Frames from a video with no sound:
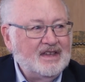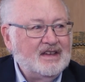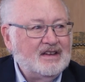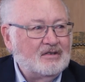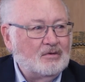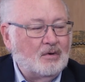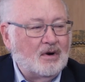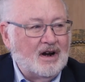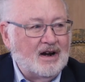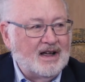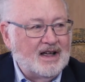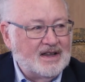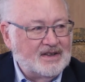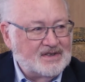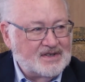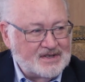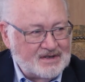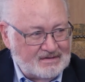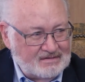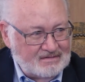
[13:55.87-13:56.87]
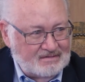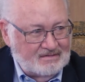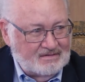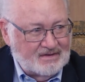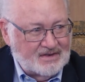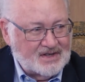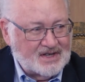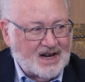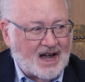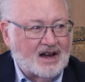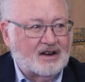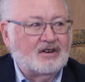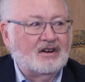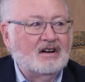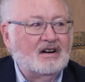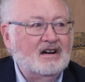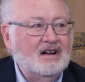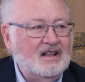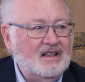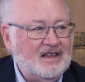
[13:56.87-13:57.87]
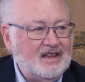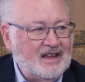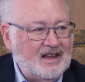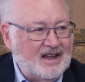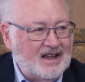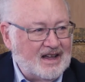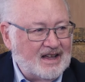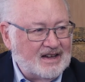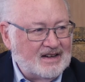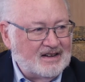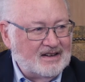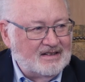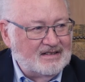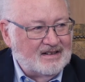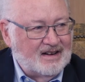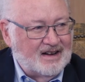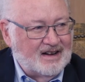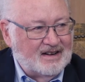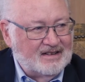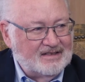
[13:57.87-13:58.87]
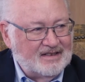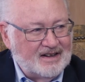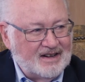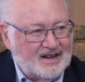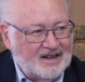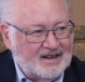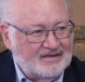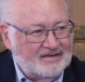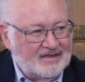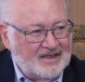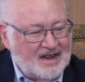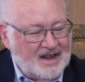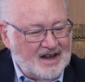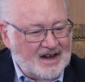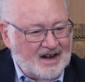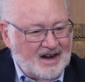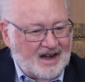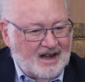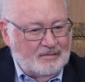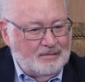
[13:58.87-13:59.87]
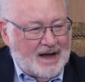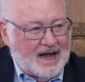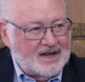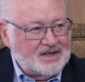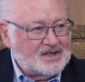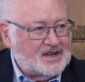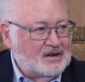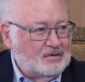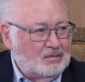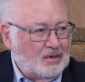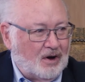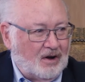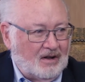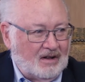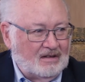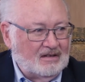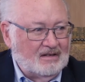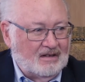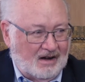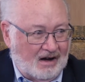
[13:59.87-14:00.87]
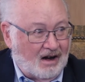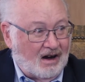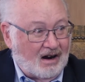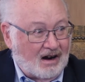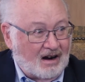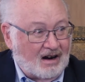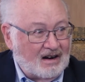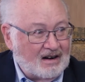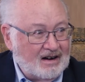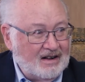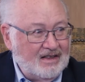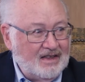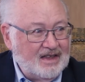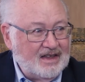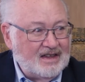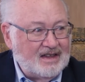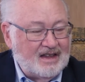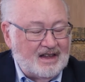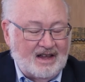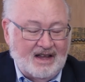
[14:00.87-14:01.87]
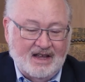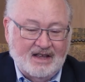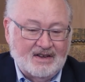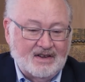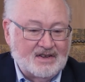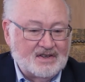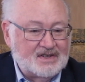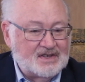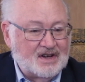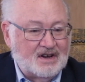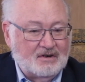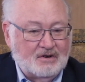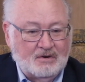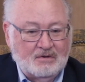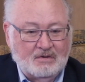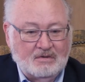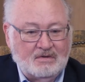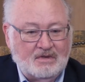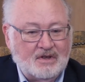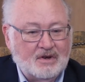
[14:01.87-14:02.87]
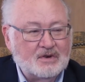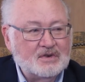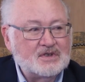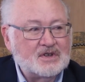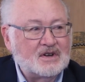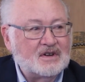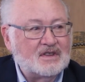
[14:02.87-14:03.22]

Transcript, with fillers: whereas soccer and uh, uh, uh basketball are. Mm-hmm. And so those are